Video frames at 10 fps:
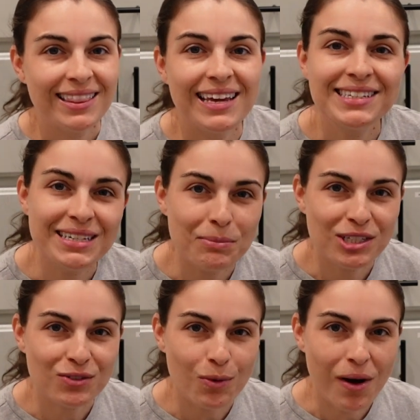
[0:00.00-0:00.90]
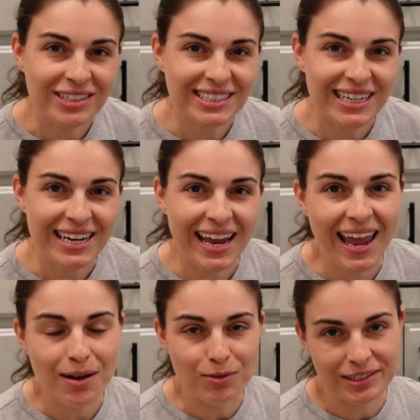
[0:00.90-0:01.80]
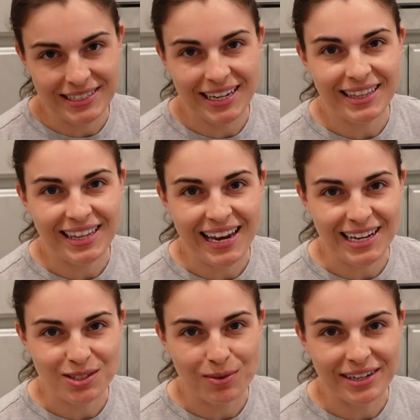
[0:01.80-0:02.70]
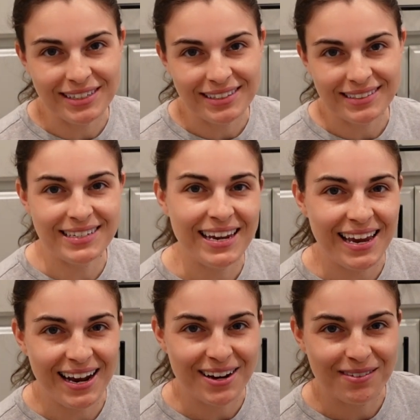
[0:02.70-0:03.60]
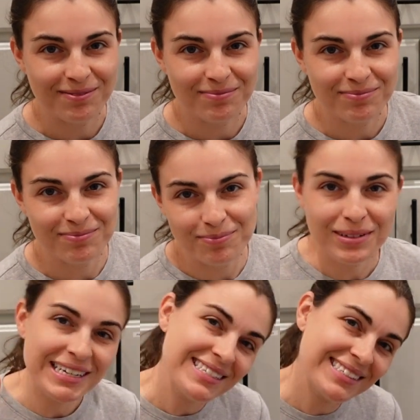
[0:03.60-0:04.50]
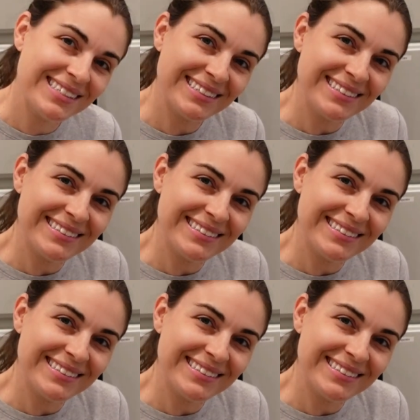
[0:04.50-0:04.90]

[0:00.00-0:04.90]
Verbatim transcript: Thanks so much for watching and we'll see you in the next one. Take care. Peace.